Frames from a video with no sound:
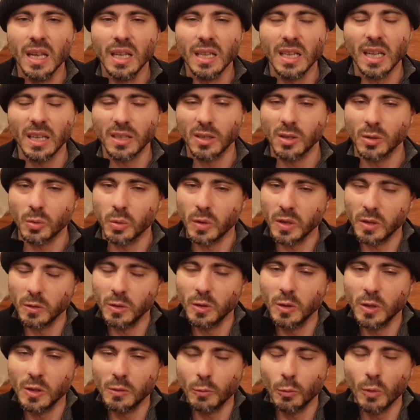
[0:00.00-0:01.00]
That is when
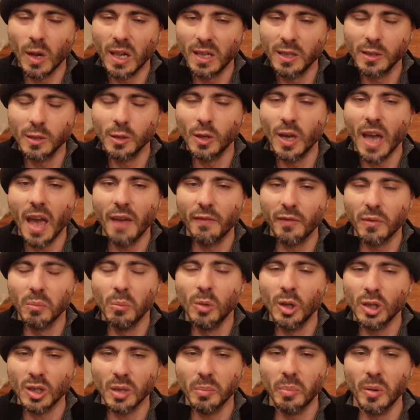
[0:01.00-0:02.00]
you have
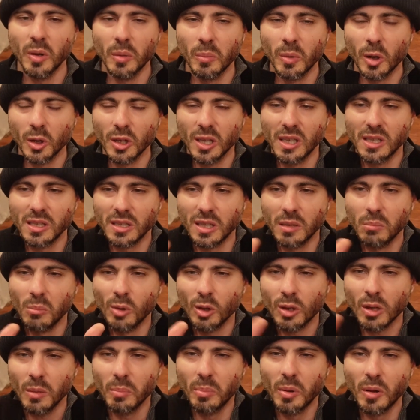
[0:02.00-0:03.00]
multiple models and
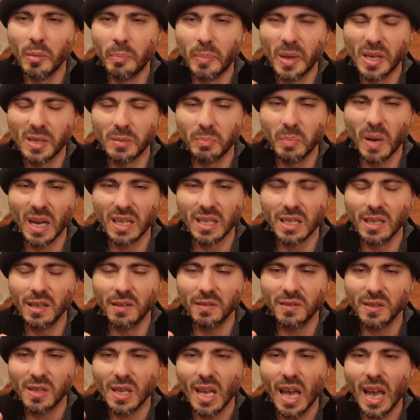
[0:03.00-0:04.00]
multiple
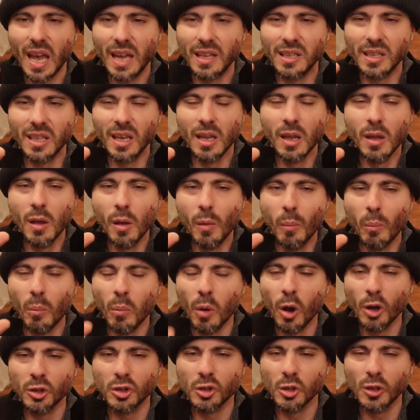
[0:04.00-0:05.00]
perspectives and
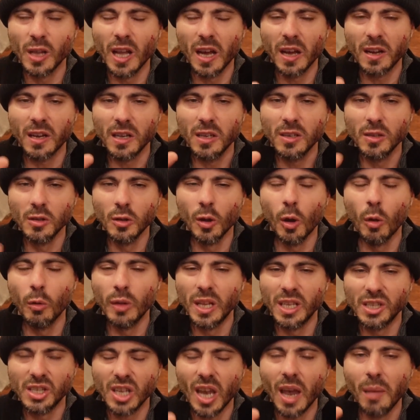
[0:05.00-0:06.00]
modular
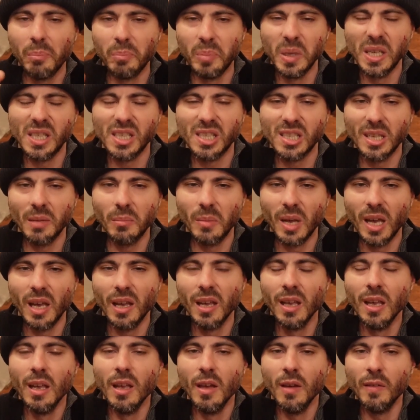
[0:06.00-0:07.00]
knowledge, episteme,
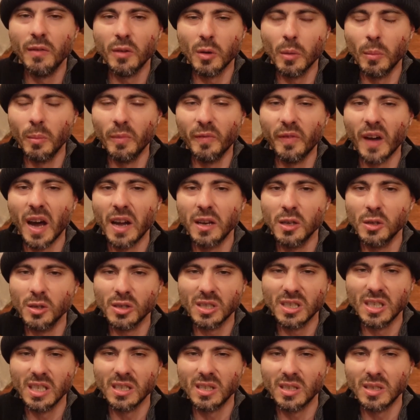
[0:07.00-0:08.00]
from
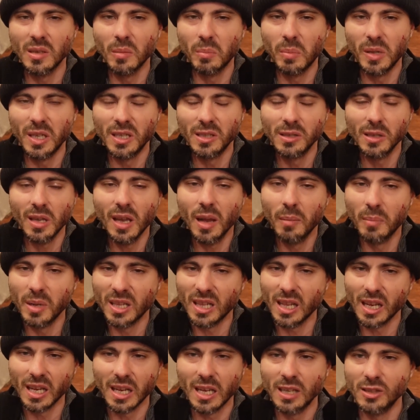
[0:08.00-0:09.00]
various disciplines, a
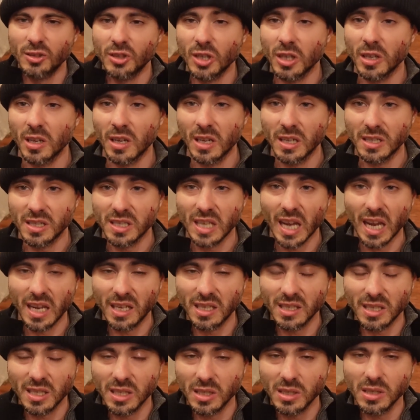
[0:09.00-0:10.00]
bit like a general
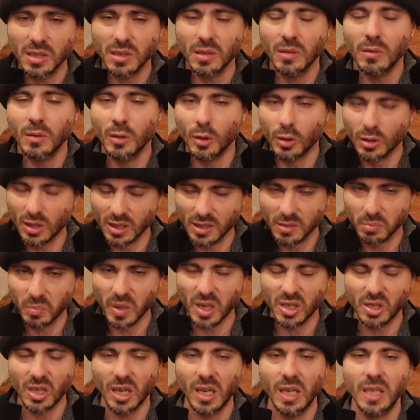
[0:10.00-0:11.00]
scientist, not a
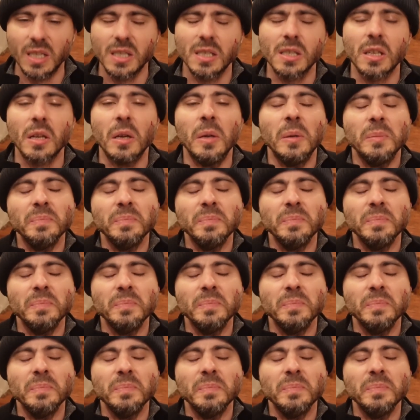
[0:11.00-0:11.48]
specialist,